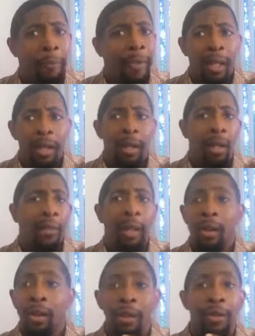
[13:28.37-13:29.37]
So if you
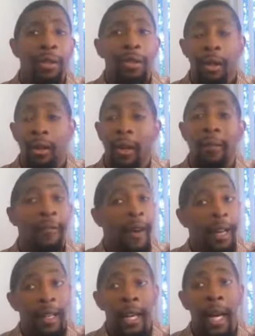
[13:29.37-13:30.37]
don't know what you're doing,
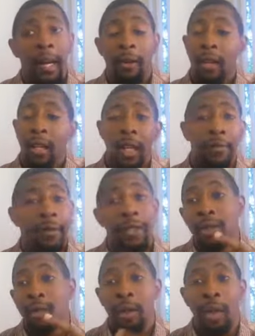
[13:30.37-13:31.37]
find out. If you're
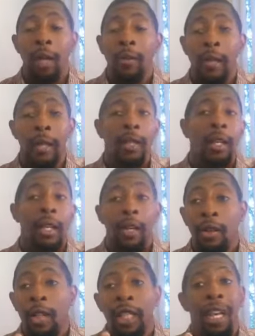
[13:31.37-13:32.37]
too nervous,
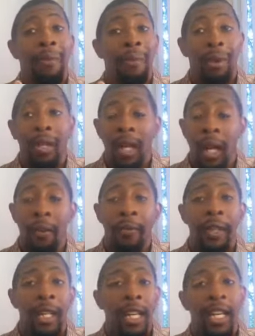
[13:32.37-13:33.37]
you need to get more
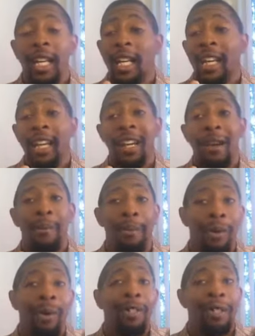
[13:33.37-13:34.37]
confident and
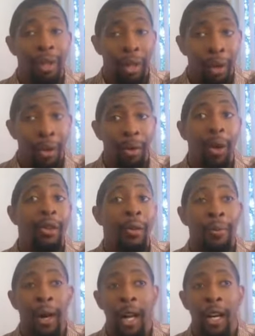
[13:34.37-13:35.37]
more sold on the
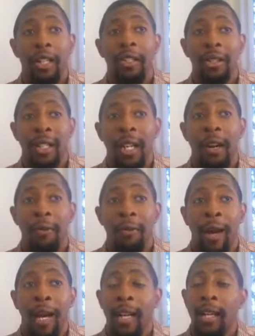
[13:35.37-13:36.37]
product yourself,
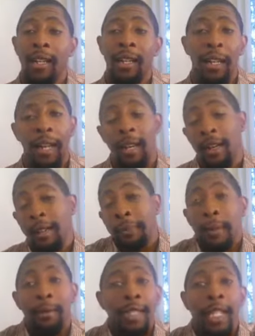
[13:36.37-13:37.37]
right?
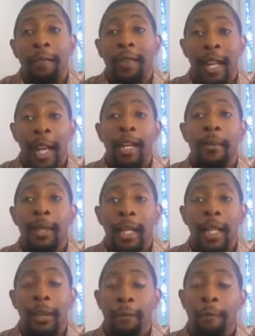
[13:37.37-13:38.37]
People just have a lack of
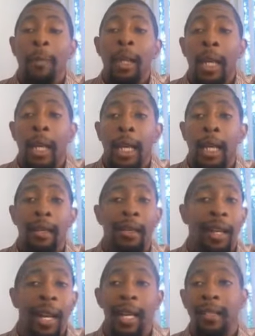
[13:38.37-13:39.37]
belief. And the
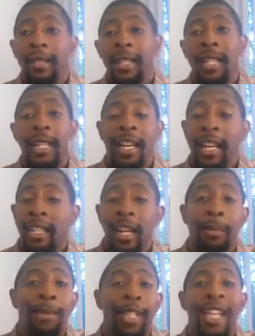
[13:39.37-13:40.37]
last thing is
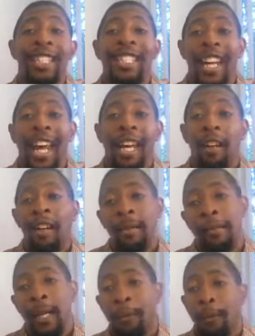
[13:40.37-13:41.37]
objection handling.
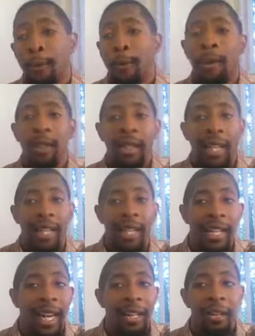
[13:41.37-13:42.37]
People, they
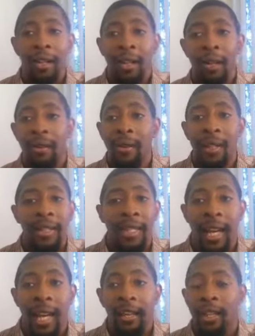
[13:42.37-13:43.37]
get kind of nervous, they
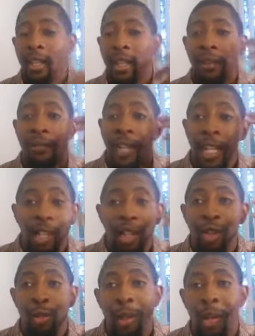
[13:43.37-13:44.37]
kind of think
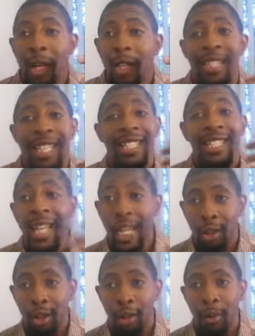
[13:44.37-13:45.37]
too much, they say
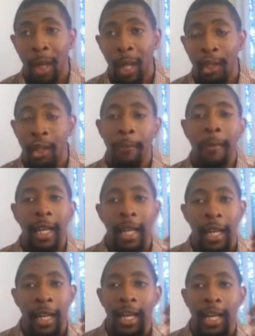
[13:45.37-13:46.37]
too much,
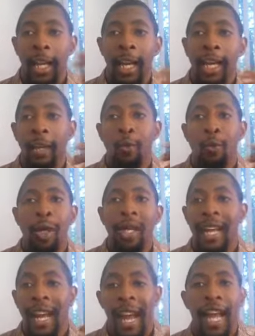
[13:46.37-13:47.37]
and they can't
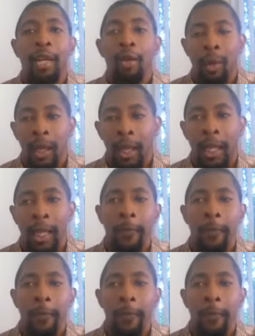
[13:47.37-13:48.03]
really accurately